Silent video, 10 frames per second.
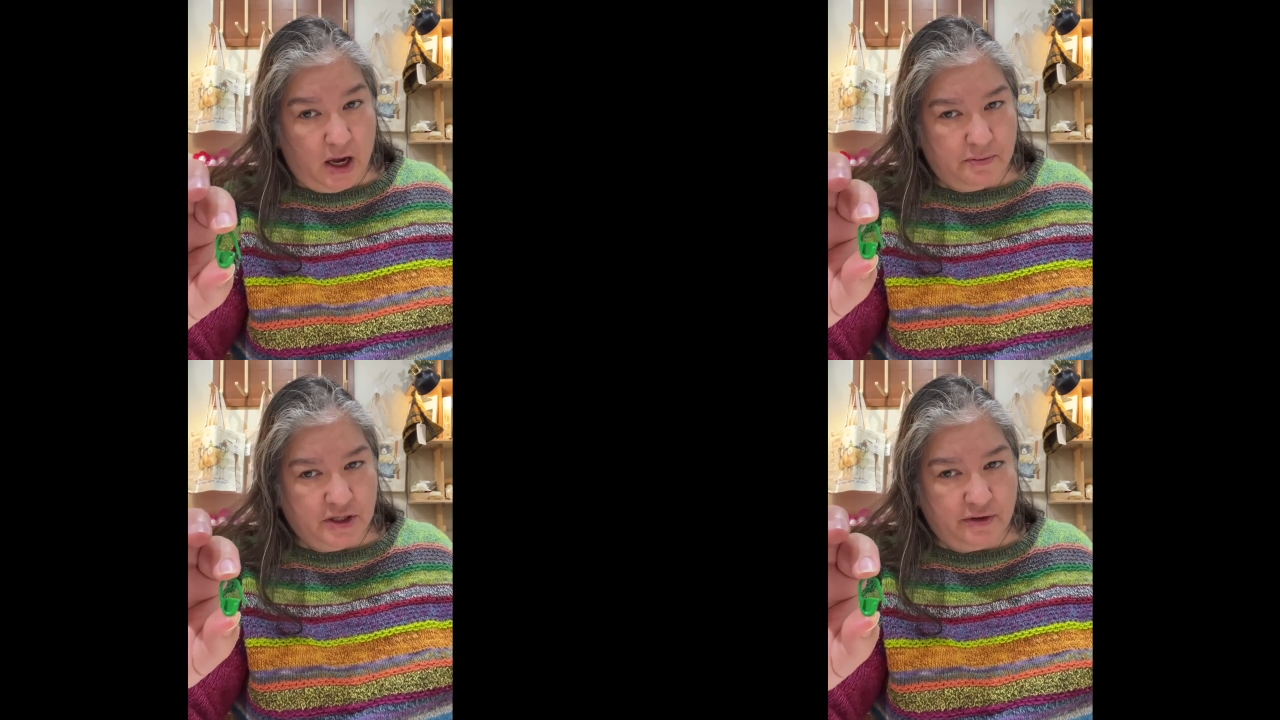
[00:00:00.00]

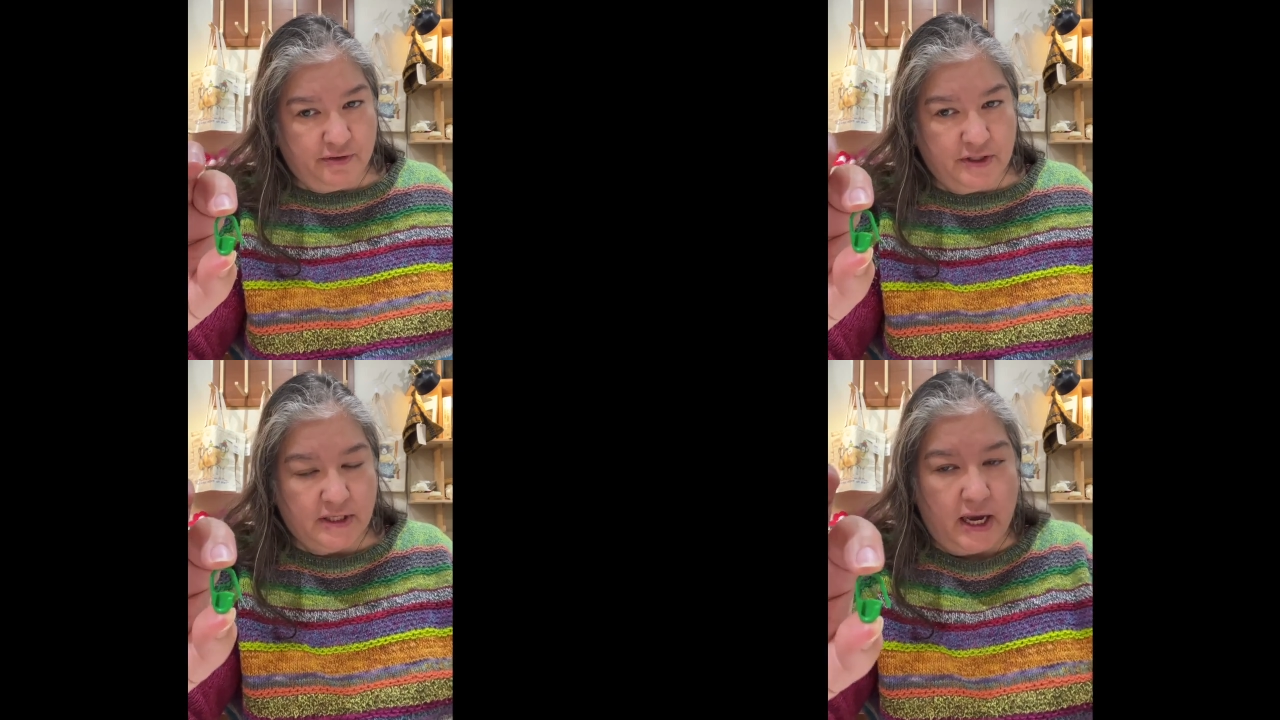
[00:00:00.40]
object
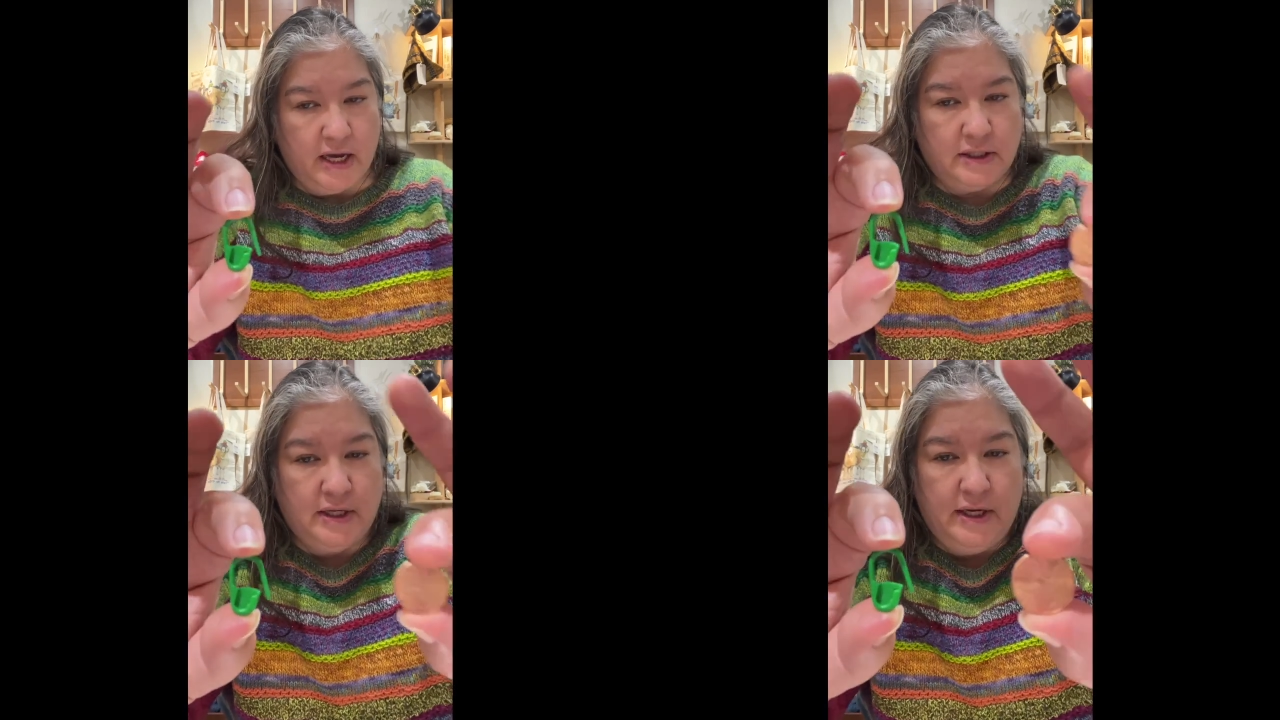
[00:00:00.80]
for
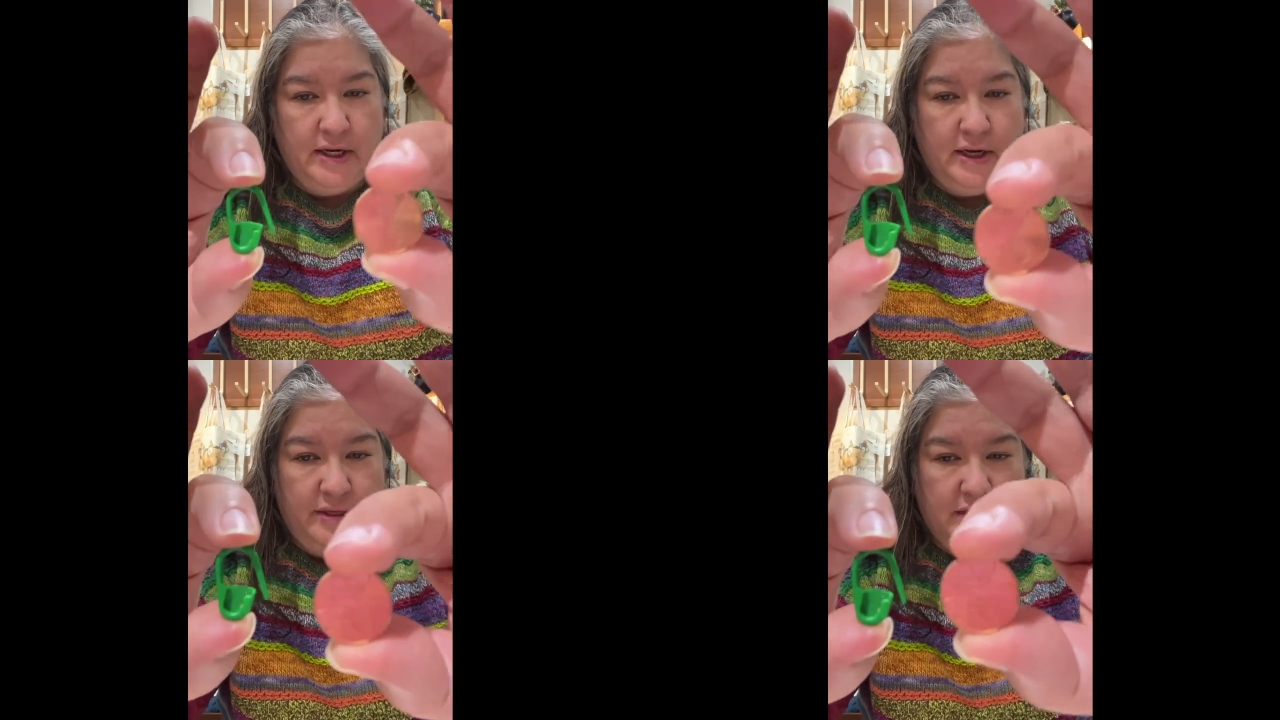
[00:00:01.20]
scale,
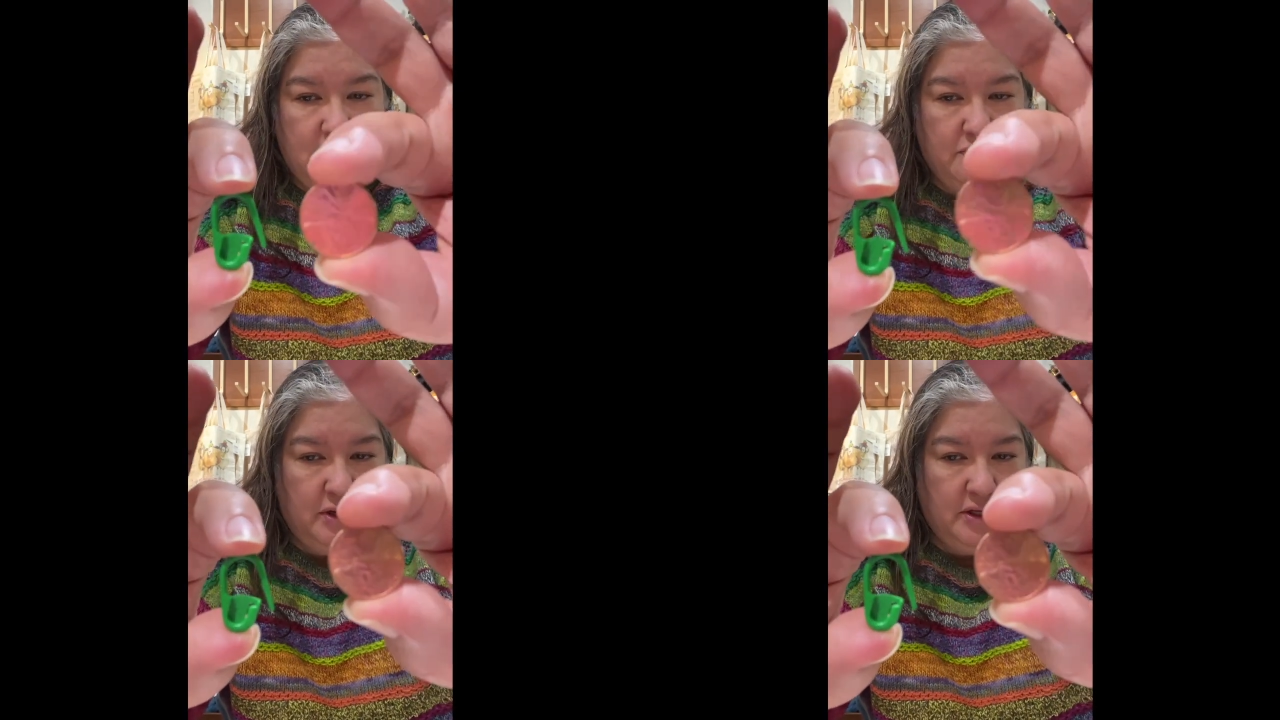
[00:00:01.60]
this
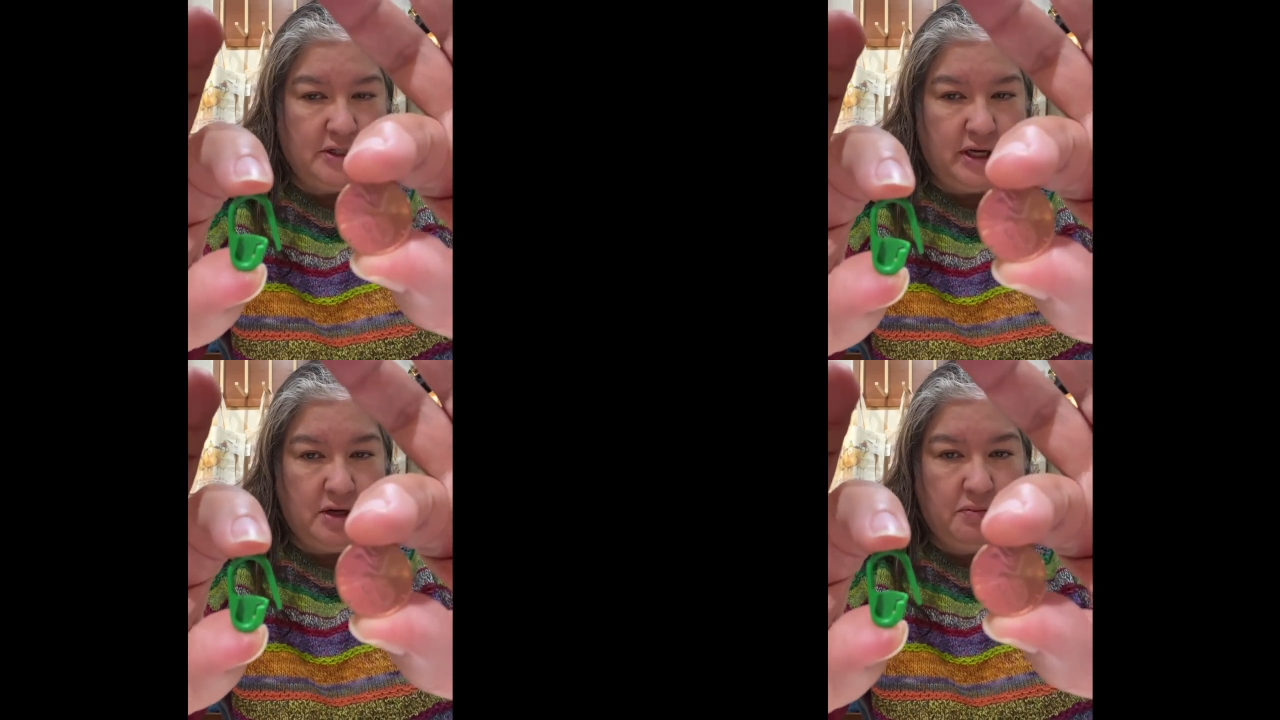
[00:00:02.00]
is what it looks
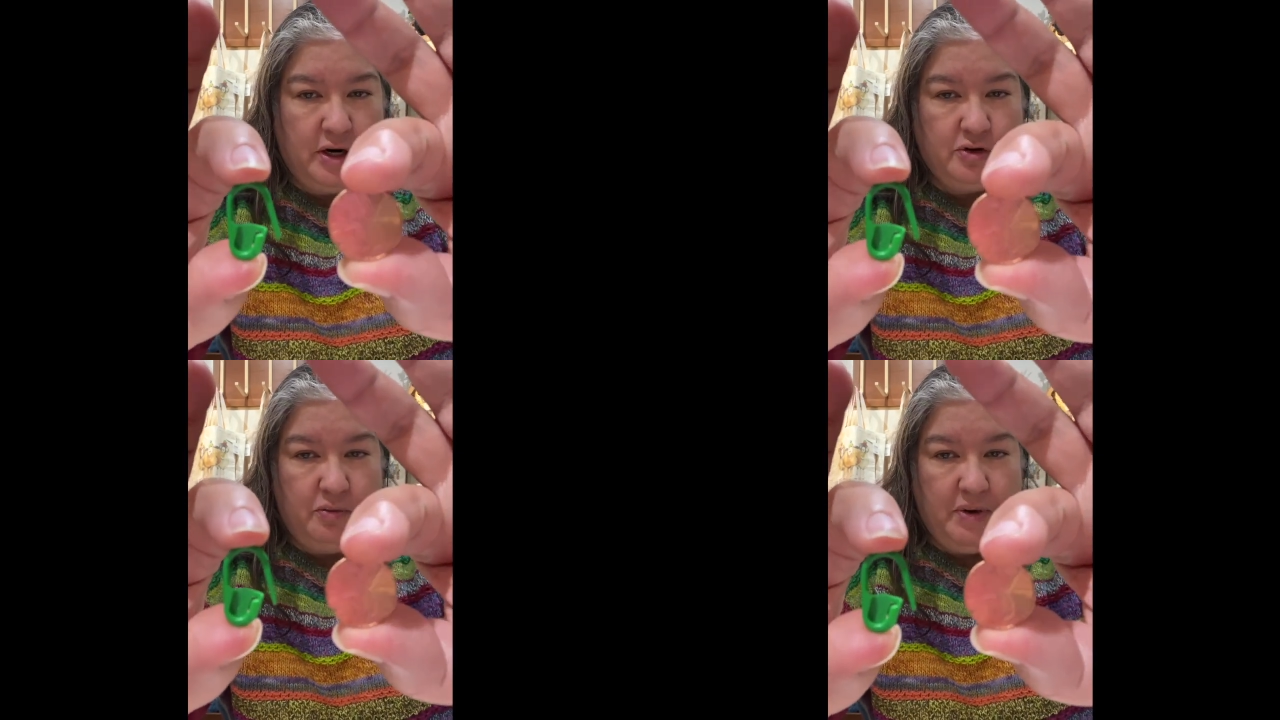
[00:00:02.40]
like
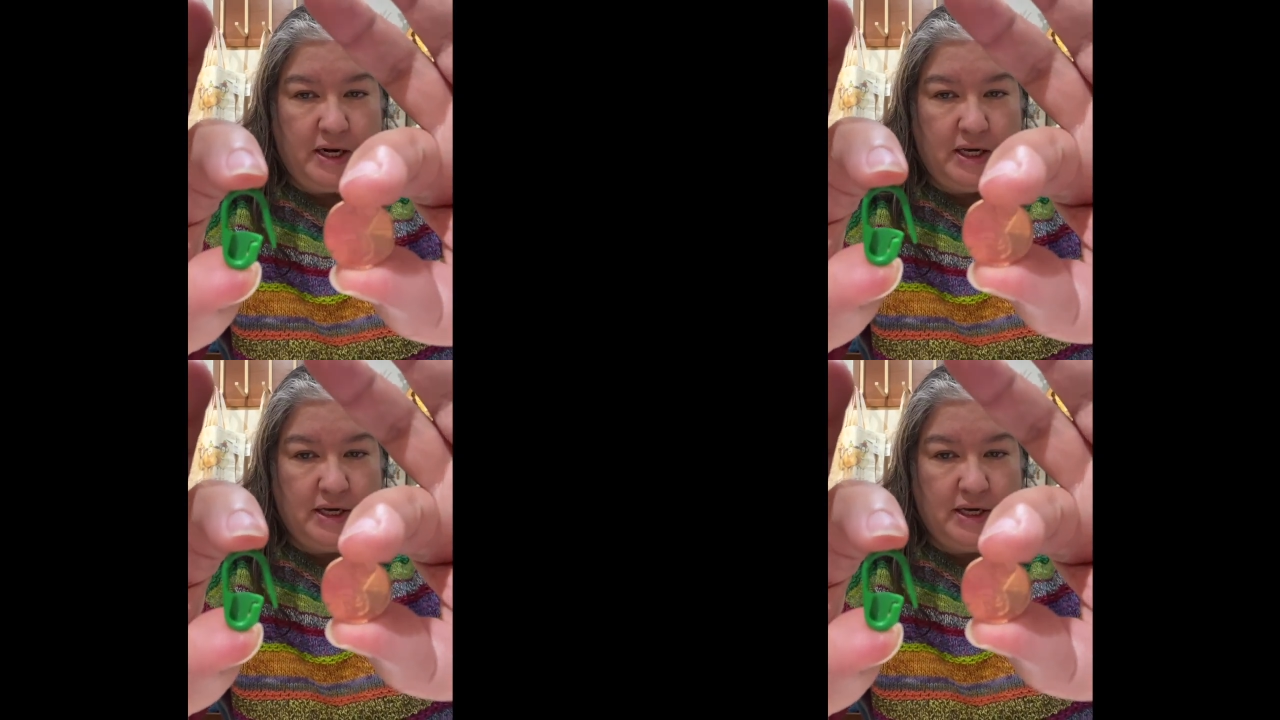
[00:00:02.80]
compared to a penny.